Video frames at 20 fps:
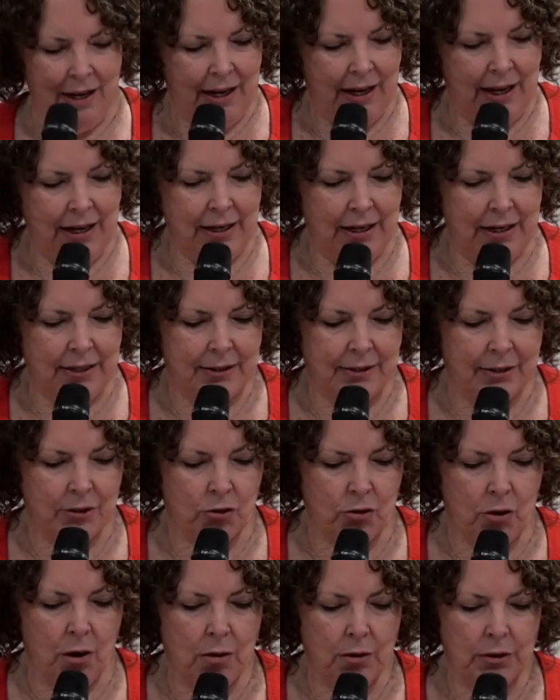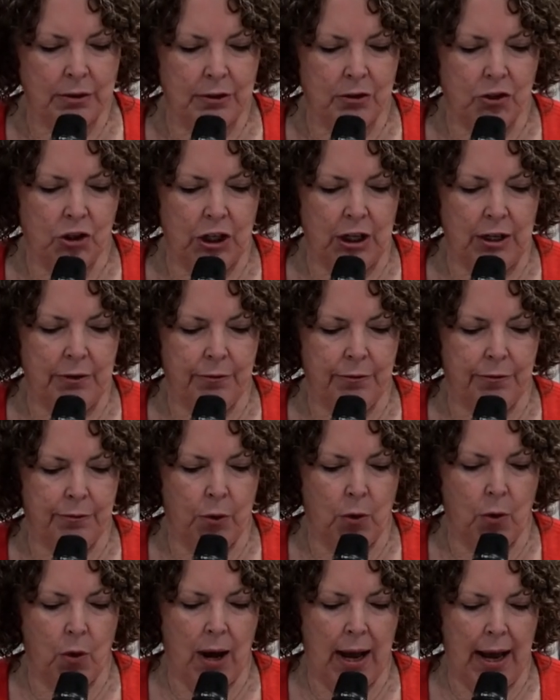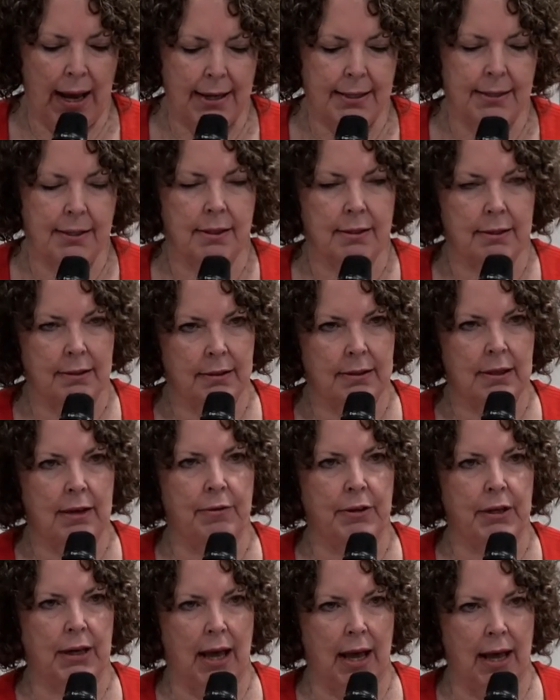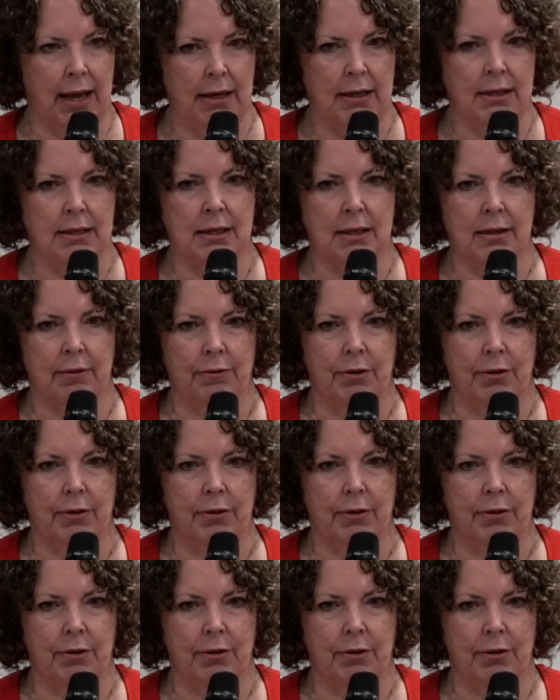It is Strong's G4878,